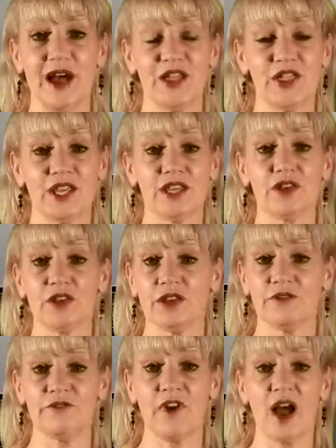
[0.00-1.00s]
I think you
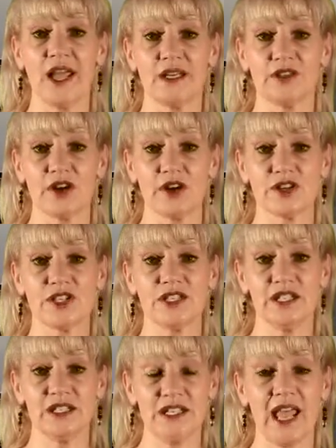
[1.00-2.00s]
can find that
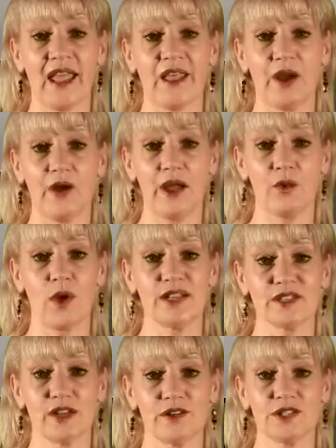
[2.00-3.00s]
Argentine tango and
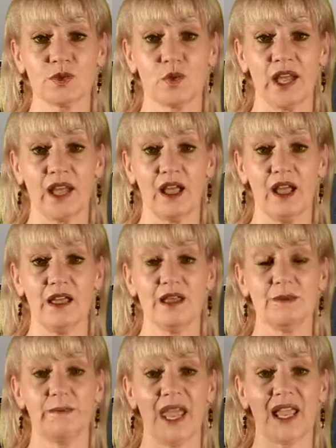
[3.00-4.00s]
West Coast swing
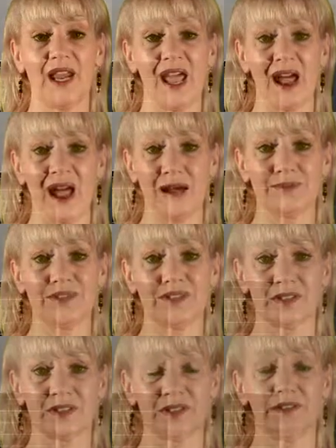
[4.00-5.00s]
make an
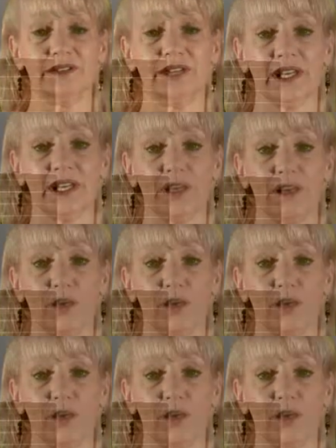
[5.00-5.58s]
absolutely